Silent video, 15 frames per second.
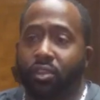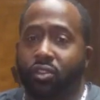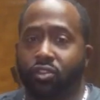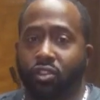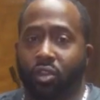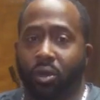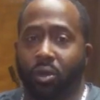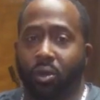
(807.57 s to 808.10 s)

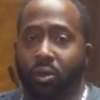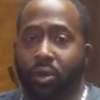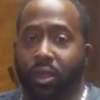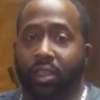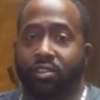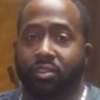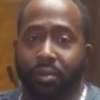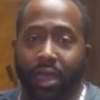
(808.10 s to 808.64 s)
So
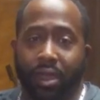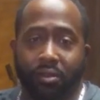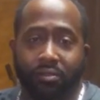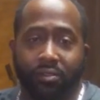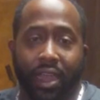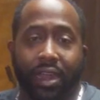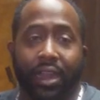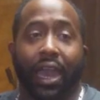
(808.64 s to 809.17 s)
as a matter of
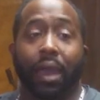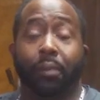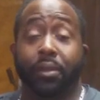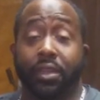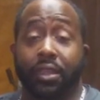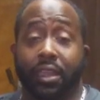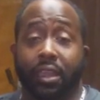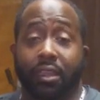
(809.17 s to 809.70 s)
fact, I
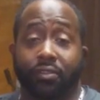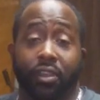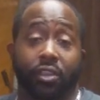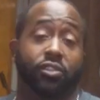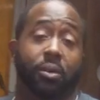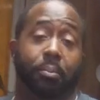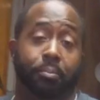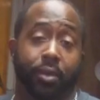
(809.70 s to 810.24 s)
believe
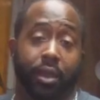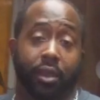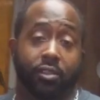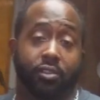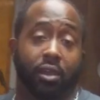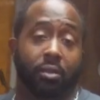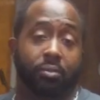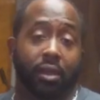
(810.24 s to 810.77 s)
there's a
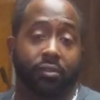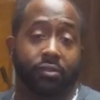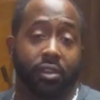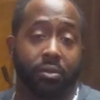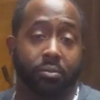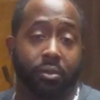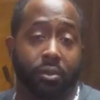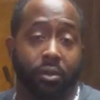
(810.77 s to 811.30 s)
box on my
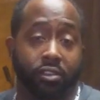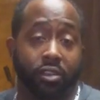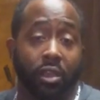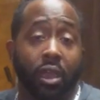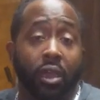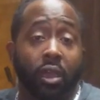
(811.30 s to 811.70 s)
front porch.